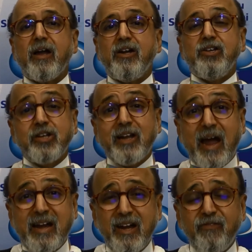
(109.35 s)
digital
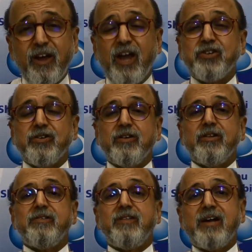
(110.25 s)
identification,
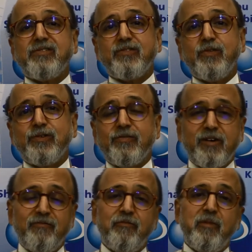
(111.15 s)
that that's a source of
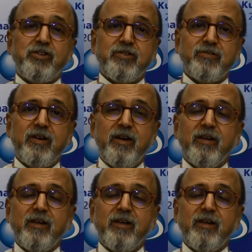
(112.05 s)
confirmations.